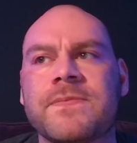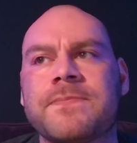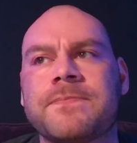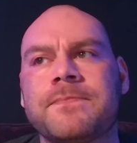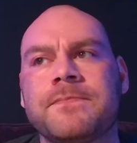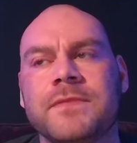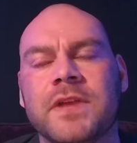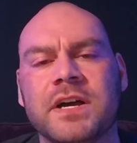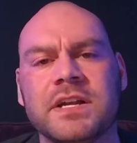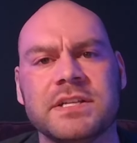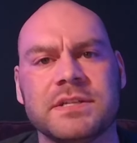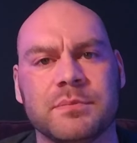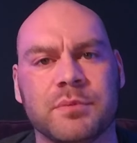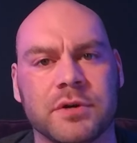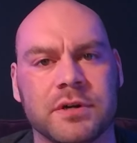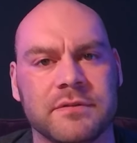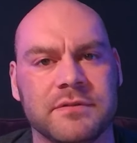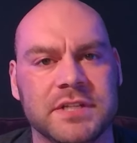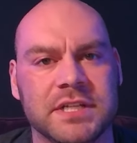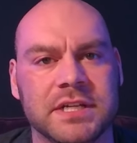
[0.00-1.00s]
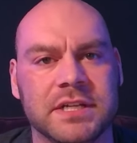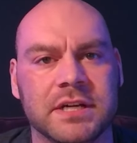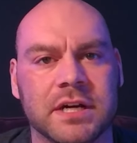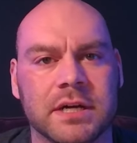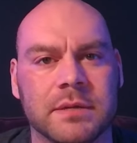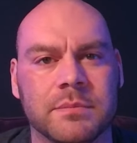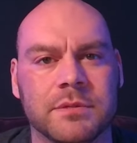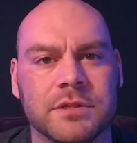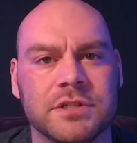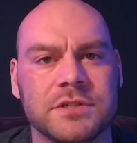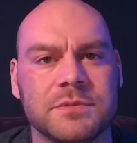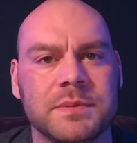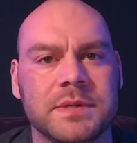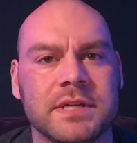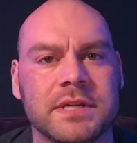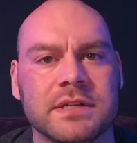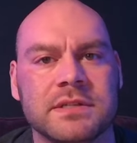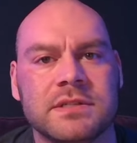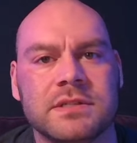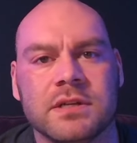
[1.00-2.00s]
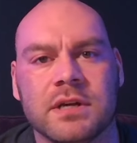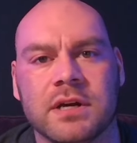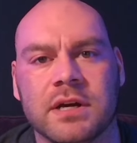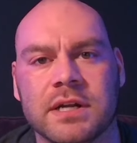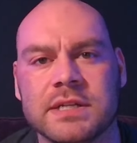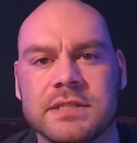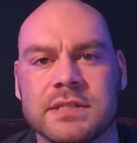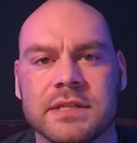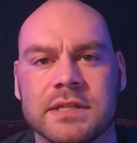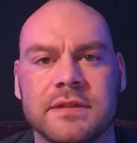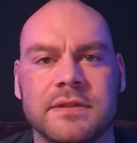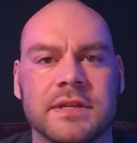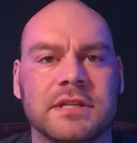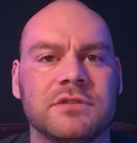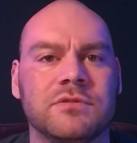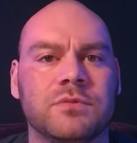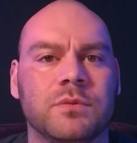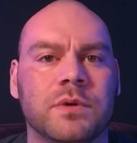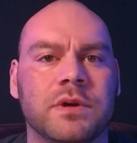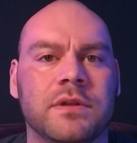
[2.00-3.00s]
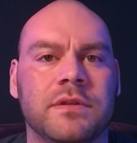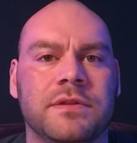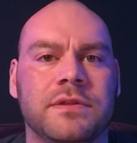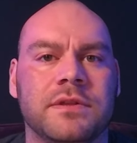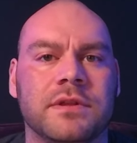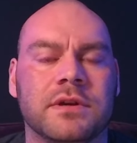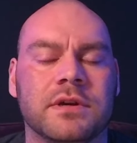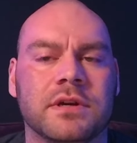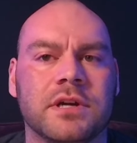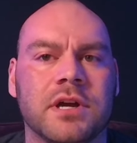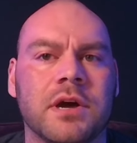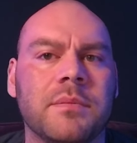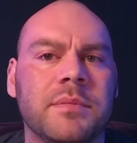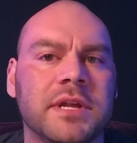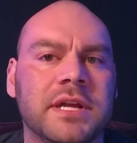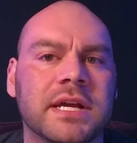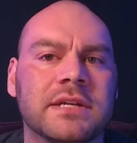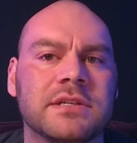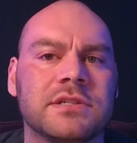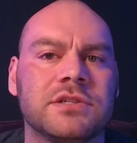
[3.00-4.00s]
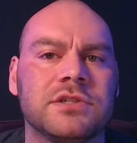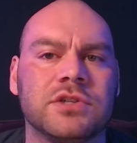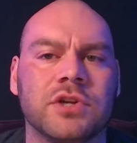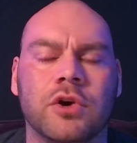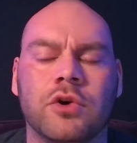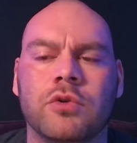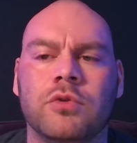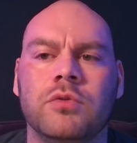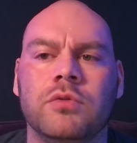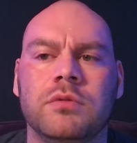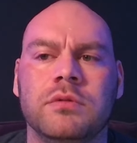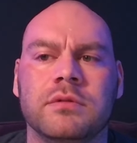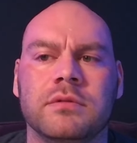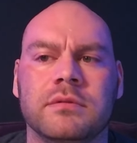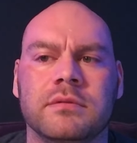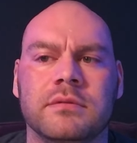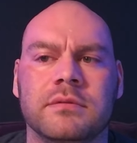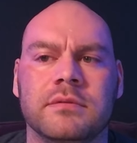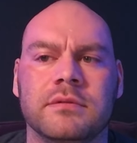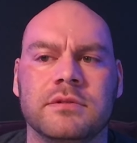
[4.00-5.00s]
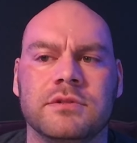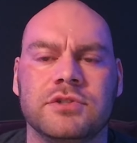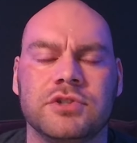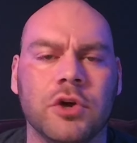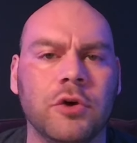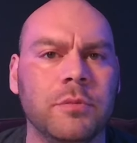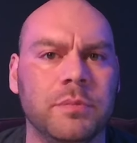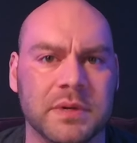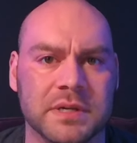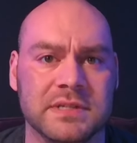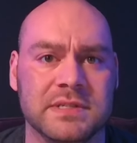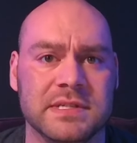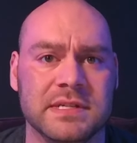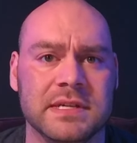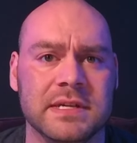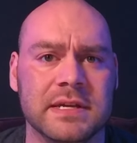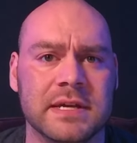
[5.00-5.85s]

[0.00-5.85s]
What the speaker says: not as a part of a decon, but just because honestly things with the company got so busy